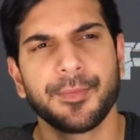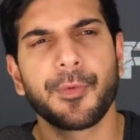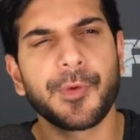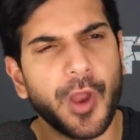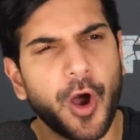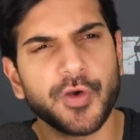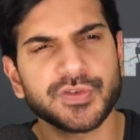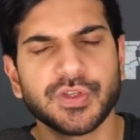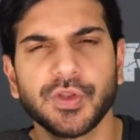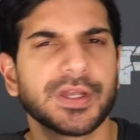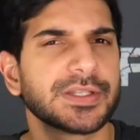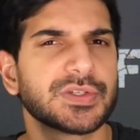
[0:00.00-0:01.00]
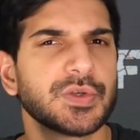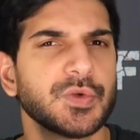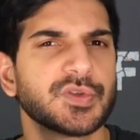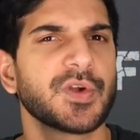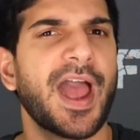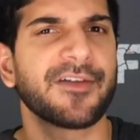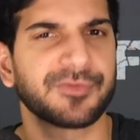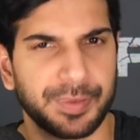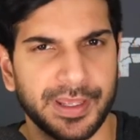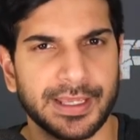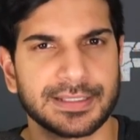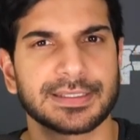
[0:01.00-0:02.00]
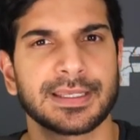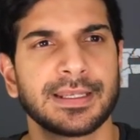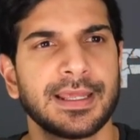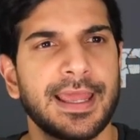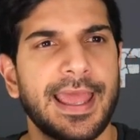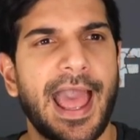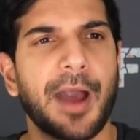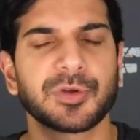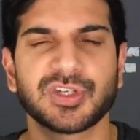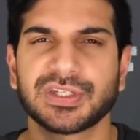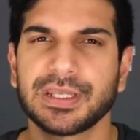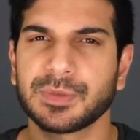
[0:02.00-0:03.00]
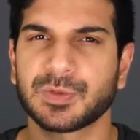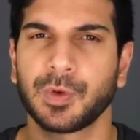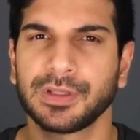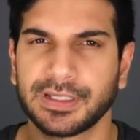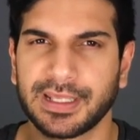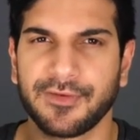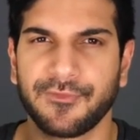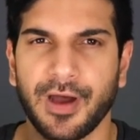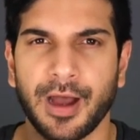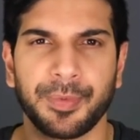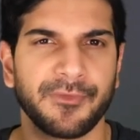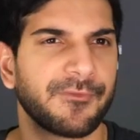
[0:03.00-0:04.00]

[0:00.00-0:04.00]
But we also look into draft picks and how much a team is willing to give up.